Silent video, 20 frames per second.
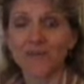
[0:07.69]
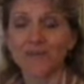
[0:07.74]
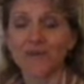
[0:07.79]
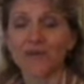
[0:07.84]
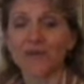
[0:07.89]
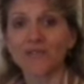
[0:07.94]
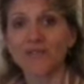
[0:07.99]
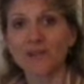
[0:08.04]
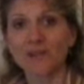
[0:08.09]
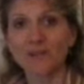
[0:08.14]

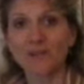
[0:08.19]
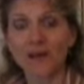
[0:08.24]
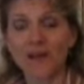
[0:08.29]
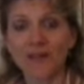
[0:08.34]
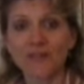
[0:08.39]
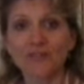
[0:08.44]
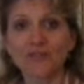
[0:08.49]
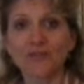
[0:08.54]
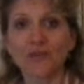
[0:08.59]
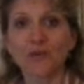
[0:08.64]
Vamos a
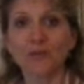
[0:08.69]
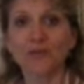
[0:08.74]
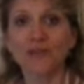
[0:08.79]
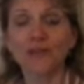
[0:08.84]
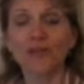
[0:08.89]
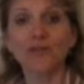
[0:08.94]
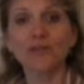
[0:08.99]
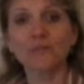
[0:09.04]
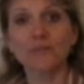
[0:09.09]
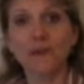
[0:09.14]
hablar sobre
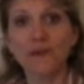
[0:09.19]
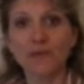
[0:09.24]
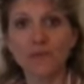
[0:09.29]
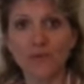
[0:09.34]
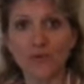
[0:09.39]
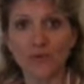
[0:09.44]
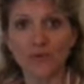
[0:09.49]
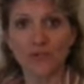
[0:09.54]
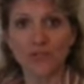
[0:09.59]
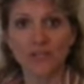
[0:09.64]
los
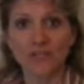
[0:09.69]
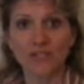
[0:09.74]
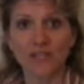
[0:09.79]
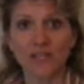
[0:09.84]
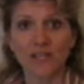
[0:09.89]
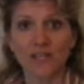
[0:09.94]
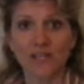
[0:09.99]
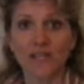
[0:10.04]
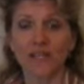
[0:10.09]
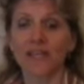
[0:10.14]
verbos
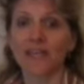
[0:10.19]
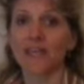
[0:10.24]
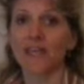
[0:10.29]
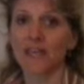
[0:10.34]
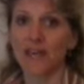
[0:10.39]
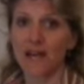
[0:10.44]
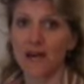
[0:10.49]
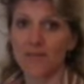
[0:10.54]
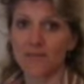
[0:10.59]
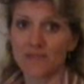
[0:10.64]
que
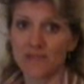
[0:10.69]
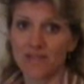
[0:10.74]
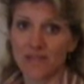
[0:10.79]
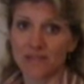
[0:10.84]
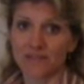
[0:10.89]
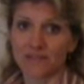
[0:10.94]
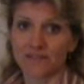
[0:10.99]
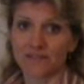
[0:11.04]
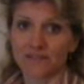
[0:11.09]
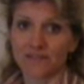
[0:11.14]
cambian
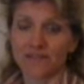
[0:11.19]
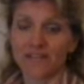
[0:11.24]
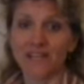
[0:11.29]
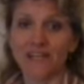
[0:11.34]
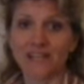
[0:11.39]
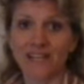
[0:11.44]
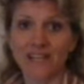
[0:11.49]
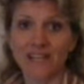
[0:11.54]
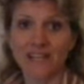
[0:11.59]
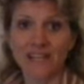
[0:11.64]
de
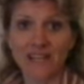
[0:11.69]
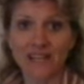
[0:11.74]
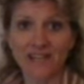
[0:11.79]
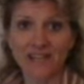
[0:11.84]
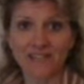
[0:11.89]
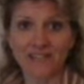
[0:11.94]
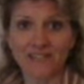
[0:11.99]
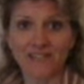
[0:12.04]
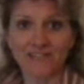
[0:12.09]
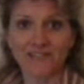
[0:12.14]

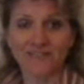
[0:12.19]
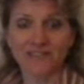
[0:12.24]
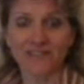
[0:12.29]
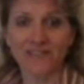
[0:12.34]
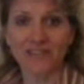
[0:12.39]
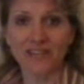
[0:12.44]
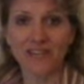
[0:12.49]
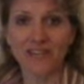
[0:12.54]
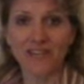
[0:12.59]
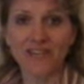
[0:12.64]
radical.
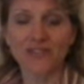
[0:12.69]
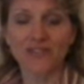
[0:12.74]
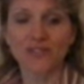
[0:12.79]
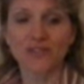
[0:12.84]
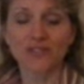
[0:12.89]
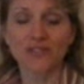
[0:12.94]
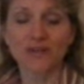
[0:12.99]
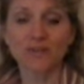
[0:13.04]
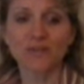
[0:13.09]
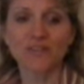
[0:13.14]
Okay, these are
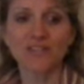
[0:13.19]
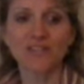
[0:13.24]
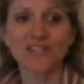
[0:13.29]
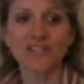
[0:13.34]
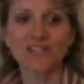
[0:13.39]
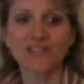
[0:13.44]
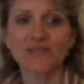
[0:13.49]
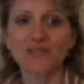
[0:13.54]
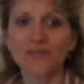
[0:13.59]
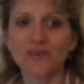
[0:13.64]
stem
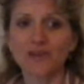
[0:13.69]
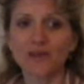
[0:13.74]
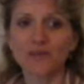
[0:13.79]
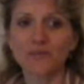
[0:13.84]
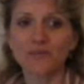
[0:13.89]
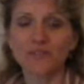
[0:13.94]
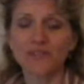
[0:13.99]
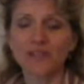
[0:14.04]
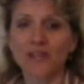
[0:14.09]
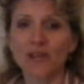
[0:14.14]
changing
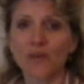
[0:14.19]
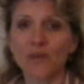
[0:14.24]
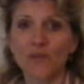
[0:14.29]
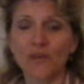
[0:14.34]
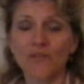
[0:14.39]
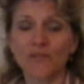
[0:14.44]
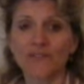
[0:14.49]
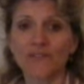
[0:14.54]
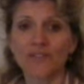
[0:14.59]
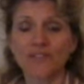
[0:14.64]
verbs. We
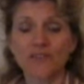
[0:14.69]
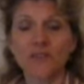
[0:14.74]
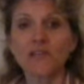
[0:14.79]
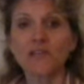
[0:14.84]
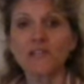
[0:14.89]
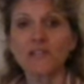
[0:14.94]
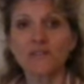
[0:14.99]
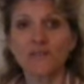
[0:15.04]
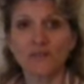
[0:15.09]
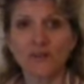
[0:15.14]
have 3
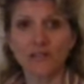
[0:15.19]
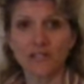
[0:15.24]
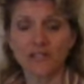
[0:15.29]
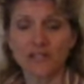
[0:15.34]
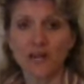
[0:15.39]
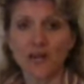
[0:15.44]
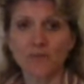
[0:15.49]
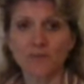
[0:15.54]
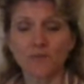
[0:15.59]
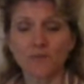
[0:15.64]
different
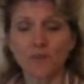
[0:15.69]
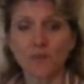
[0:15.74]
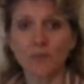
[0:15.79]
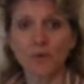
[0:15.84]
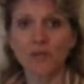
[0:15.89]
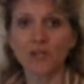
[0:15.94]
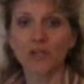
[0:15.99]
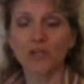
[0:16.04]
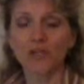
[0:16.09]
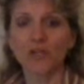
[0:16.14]
types, but
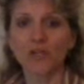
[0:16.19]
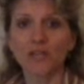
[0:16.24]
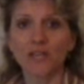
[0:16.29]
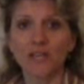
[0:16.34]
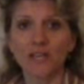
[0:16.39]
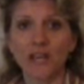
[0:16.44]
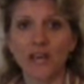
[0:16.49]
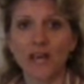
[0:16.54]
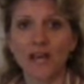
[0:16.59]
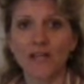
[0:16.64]
we're going to
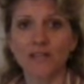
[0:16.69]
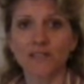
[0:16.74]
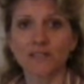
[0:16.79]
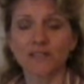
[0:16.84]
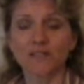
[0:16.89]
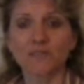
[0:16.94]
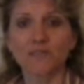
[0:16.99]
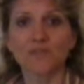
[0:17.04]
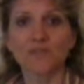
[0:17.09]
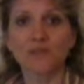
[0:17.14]
look at
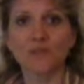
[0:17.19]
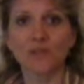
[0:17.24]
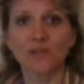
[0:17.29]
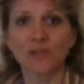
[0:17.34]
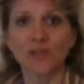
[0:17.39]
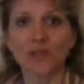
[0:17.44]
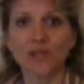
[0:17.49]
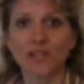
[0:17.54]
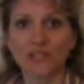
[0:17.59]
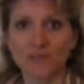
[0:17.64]
some
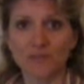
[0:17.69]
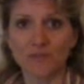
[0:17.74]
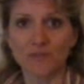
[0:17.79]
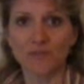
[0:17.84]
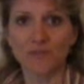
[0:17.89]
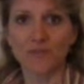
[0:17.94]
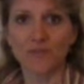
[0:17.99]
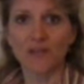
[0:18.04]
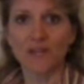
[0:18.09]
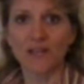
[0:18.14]
similarities
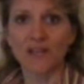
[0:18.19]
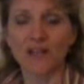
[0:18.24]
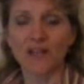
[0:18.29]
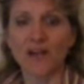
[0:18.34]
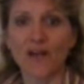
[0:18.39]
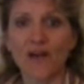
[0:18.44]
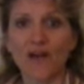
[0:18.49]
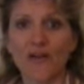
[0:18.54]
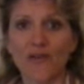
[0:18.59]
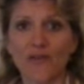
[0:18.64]
between
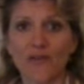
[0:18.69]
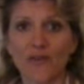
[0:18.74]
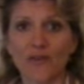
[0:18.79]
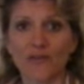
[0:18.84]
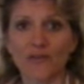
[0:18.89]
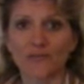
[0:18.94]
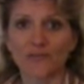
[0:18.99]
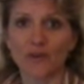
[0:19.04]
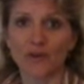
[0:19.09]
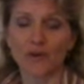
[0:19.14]

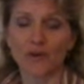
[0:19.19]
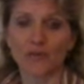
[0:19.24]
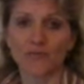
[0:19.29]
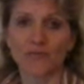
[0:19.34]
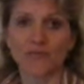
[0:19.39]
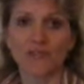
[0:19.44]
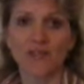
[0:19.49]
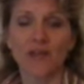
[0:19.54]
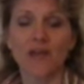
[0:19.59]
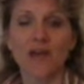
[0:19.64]
those
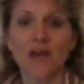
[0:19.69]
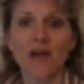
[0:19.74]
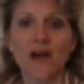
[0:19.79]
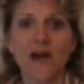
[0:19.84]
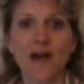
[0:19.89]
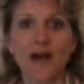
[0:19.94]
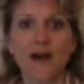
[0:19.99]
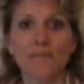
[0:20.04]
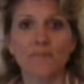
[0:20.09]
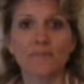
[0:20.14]
verbs.
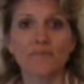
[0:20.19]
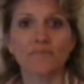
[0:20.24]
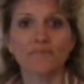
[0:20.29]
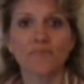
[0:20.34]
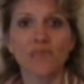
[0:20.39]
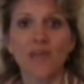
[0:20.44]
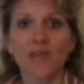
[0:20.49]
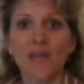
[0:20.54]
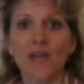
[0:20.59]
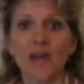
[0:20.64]

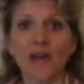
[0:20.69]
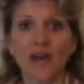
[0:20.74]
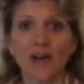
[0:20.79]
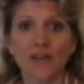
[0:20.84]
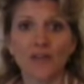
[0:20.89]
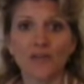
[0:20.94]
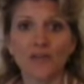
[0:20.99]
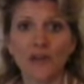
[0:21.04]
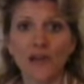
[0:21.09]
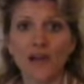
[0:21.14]

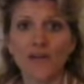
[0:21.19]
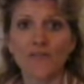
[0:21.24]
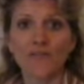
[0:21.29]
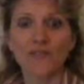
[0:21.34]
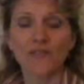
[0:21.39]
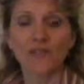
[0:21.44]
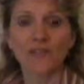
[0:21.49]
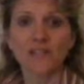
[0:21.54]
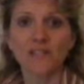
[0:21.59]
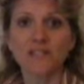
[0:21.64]
You have
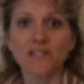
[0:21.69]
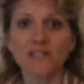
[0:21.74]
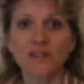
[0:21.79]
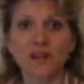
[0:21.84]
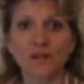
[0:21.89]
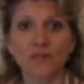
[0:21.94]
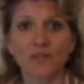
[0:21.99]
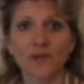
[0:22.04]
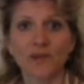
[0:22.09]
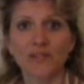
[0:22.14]
the list
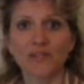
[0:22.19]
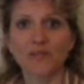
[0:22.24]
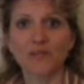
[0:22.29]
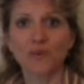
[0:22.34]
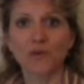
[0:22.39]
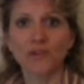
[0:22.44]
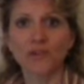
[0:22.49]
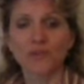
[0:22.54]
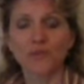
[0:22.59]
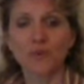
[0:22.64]
on page
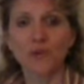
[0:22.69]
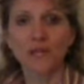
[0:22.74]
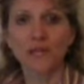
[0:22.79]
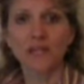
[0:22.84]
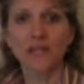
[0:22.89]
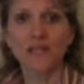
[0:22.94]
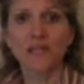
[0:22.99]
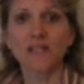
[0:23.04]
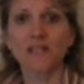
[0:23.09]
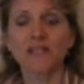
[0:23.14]

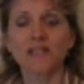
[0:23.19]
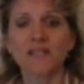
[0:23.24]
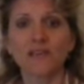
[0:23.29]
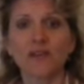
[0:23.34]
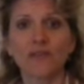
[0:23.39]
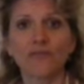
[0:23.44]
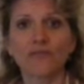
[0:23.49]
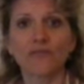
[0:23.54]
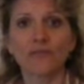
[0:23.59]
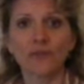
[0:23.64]
120, and it's
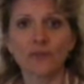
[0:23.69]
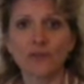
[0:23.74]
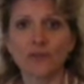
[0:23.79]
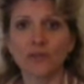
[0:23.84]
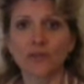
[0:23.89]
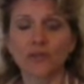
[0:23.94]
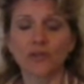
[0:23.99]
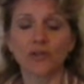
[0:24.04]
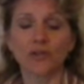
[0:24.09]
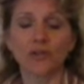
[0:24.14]
all
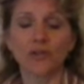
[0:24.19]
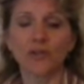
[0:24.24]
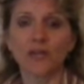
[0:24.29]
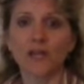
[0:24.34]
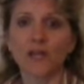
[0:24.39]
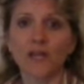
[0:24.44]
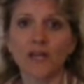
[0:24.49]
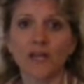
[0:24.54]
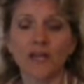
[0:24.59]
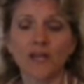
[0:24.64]
vertical.
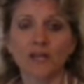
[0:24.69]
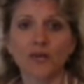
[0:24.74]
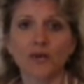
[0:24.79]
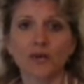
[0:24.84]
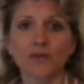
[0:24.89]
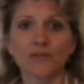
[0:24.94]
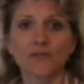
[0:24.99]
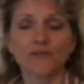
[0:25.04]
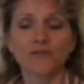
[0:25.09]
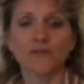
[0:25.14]
It
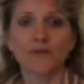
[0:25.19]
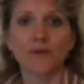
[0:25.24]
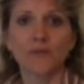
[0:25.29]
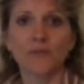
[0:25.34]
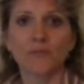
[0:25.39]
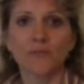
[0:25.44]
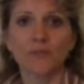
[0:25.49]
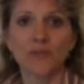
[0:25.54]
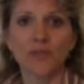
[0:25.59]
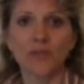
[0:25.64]
goes
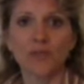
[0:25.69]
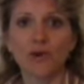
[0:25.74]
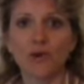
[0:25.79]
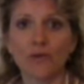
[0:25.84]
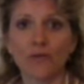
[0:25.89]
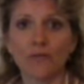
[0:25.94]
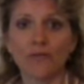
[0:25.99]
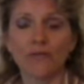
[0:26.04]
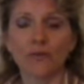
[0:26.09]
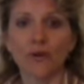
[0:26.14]
from the
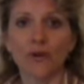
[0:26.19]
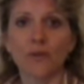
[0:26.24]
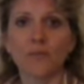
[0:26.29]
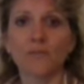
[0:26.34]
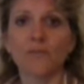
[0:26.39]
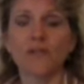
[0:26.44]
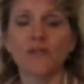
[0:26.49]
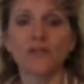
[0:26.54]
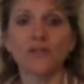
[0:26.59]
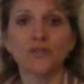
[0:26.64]
yo
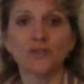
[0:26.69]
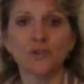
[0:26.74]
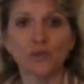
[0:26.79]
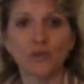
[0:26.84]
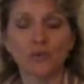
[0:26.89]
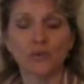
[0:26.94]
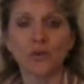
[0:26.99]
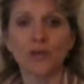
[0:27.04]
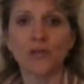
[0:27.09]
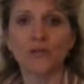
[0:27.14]
form, then
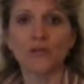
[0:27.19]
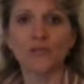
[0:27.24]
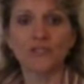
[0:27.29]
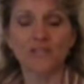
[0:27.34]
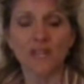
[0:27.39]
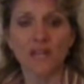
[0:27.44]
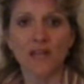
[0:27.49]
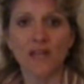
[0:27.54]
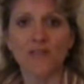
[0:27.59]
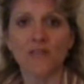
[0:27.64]
tú and
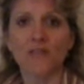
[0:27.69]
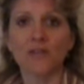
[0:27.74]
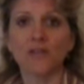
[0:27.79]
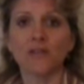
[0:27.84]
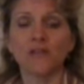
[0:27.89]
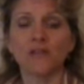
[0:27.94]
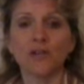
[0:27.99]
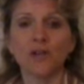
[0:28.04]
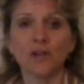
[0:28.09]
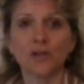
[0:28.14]
usted,
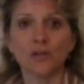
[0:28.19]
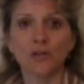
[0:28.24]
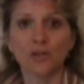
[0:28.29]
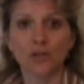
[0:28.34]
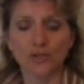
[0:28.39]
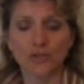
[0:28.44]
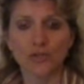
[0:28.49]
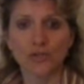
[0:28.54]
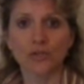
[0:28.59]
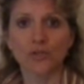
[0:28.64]
then
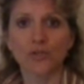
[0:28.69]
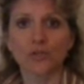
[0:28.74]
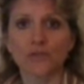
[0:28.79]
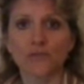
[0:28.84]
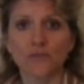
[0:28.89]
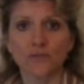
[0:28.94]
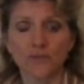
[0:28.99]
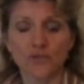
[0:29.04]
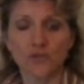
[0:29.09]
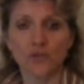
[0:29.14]
nosotros,
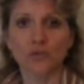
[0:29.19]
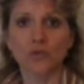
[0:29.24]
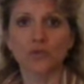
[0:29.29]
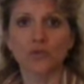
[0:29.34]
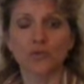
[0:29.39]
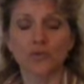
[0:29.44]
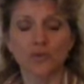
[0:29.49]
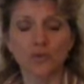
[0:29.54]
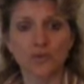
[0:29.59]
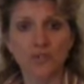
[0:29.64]

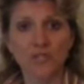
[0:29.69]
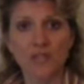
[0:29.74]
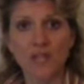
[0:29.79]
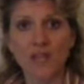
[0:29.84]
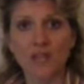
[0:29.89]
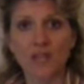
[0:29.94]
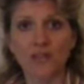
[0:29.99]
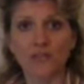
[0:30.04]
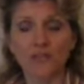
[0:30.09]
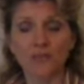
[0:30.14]
vosotros,
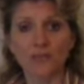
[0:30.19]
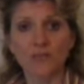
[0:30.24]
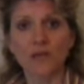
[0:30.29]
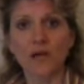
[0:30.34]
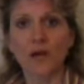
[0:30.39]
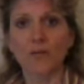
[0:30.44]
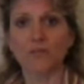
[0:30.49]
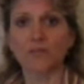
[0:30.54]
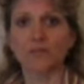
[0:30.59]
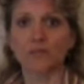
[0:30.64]
ustedes, from
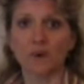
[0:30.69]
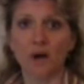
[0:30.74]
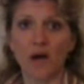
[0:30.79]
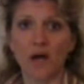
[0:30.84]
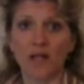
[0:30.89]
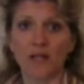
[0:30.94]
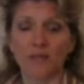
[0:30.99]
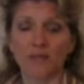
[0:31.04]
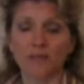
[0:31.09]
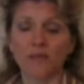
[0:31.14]
top to
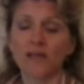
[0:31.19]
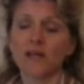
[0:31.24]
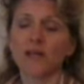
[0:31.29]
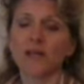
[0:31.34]
bottom.